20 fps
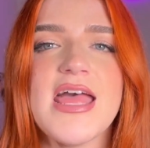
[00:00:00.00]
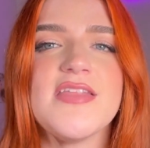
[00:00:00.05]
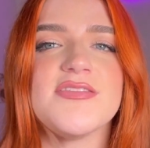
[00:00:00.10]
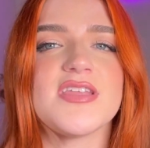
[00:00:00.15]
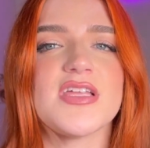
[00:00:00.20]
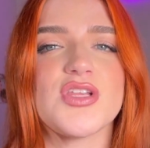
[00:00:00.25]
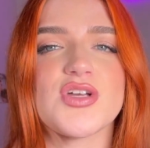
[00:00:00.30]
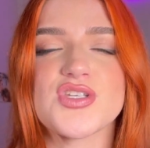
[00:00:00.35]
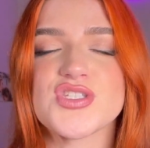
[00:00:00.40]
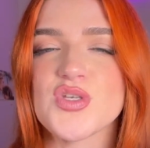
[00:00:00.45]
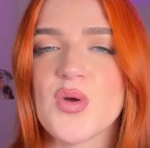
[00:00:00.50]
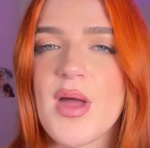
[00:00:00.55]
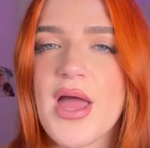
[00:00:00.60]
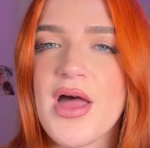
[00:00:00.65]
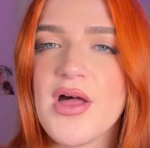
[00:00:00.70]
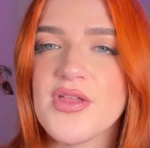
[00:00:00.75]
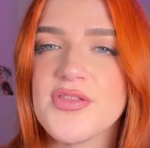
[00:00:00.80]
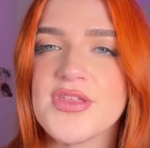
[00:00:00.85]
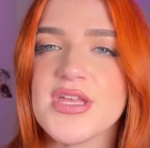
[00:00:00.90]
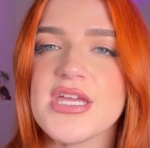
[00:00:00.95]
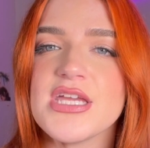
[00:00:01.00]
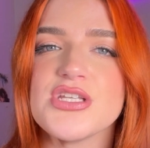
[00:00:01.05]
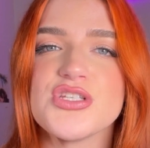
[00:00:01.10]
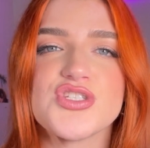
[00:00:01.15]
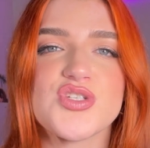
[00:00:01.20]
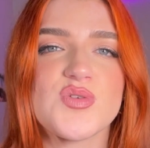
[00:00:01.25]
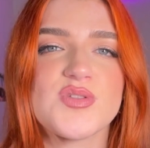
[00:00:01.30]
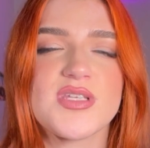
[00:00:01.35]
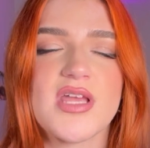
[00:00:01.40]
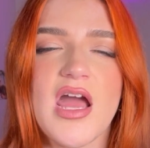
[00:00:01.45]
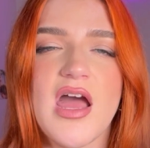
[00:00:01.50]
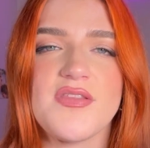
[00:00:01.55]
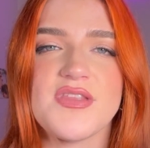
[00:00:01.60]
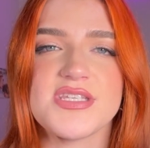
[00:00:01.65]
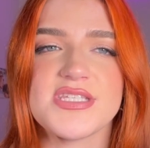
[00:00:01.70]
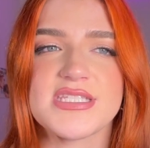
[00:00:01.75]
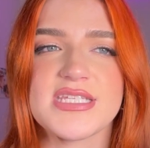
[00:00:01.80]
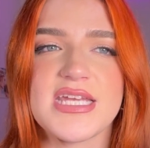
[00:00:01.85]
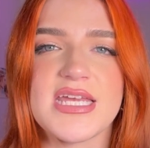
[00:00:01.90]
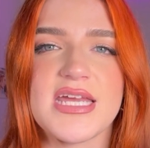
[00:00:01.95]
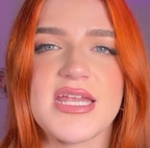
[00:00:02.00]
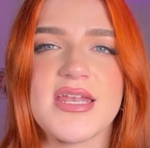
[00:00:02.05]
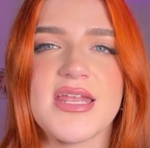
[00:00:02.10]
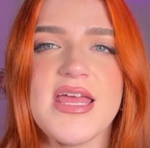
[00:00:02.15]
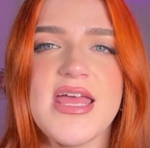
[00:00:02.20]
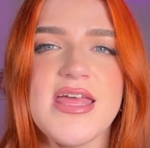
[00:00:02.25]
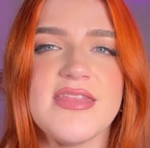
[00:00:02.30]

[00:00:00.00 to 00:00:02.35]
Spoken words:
They look so healthy and juicy on the skin.